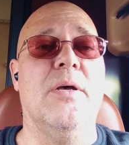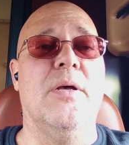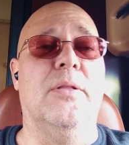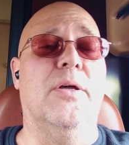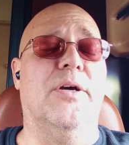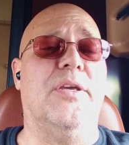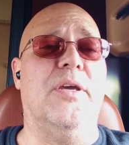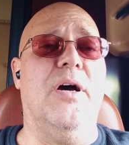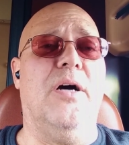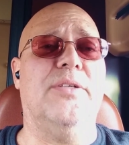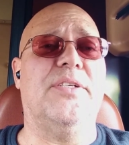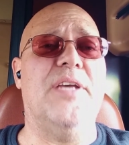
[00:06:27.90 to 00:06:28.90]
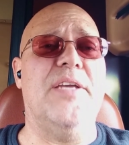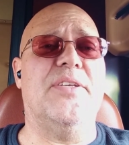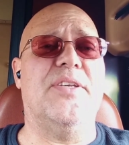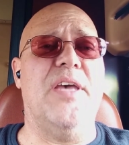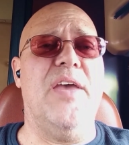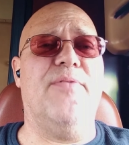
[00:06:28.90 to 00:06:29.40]
Look, y'all, stay
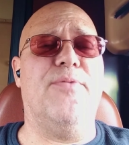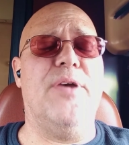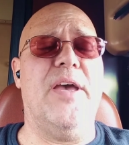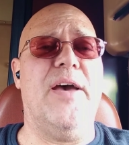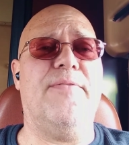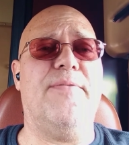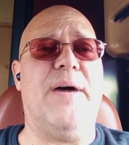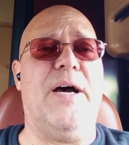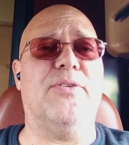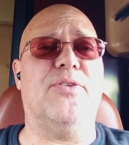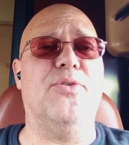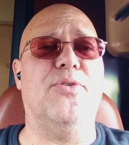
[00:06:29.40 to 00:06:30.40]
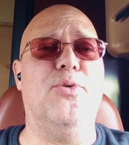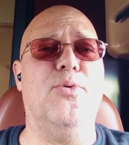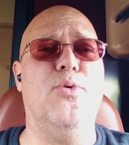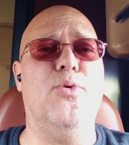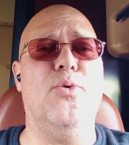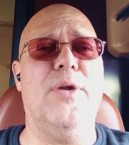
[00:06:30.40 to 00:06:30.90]
safe. We have about
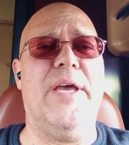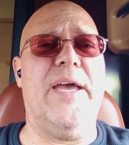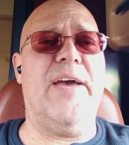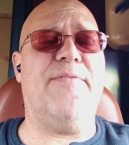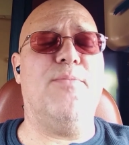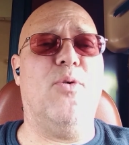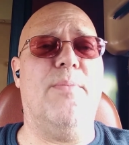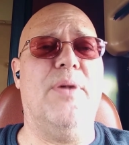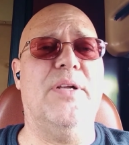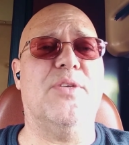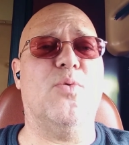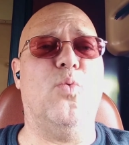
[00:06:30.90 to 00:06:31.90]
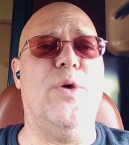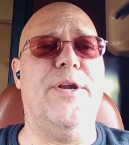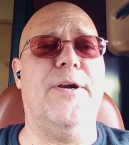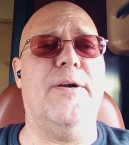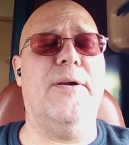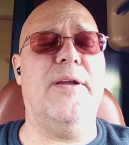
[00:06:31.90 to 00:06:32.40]
2.5 more months of
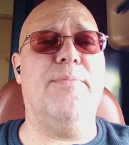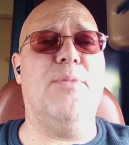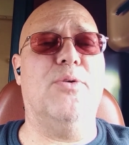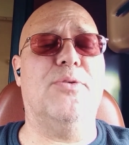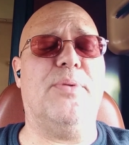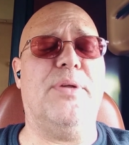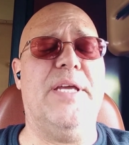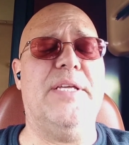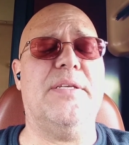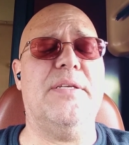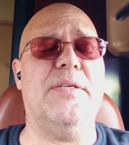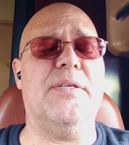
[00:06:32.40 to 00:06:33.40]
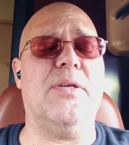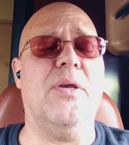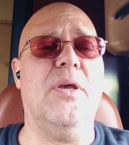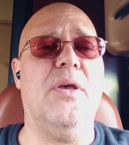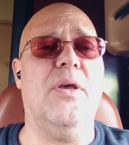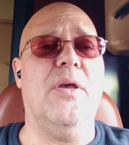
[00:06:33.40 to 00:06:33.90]
winter in most places.
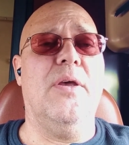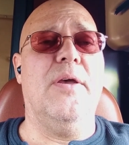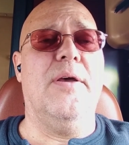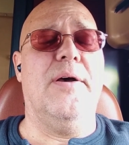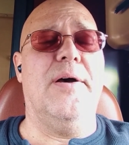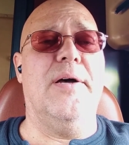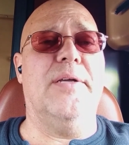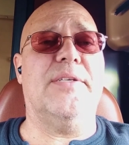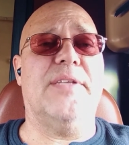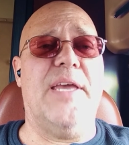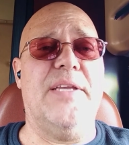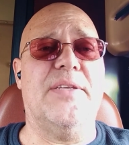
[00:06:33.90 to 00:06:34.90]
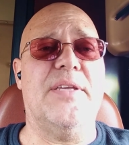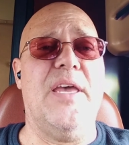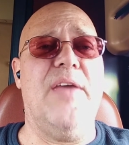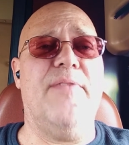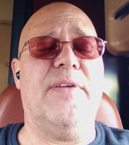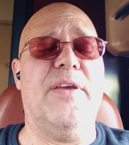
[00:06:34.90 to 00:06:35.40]
Stay
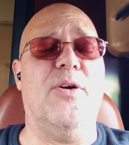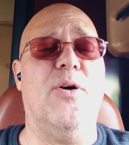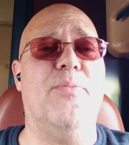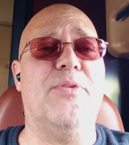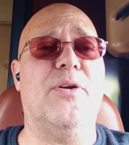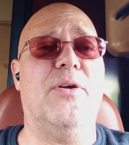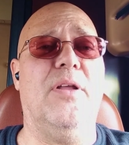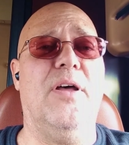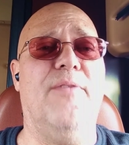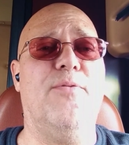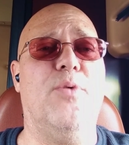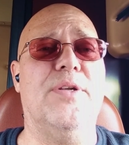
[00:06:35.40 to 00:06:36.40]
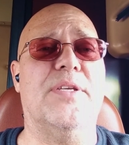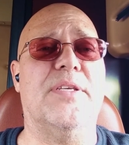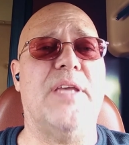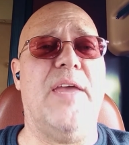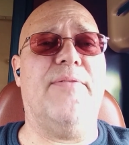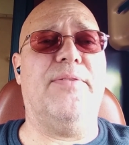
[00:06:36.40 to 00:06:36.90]
safe, get home to your loved ones
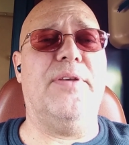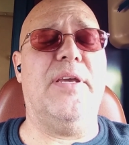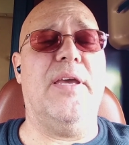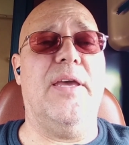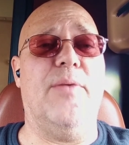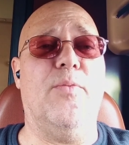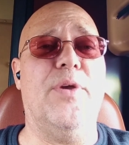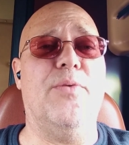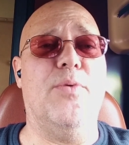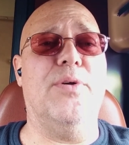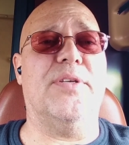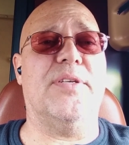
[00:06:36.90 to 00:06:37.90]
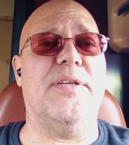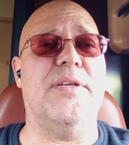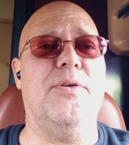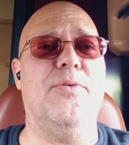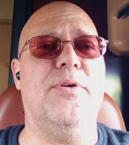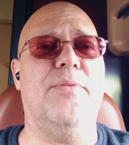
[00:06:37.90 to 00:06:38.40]
safely, and we will see
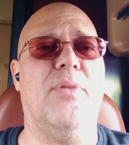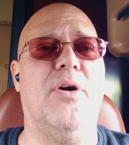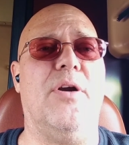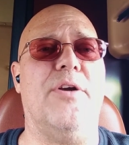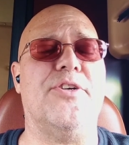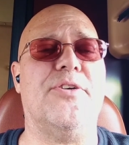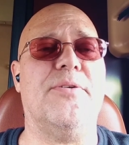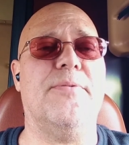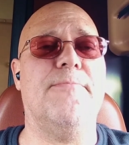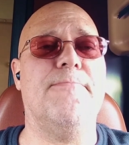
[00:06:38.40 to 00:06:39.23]
you in March.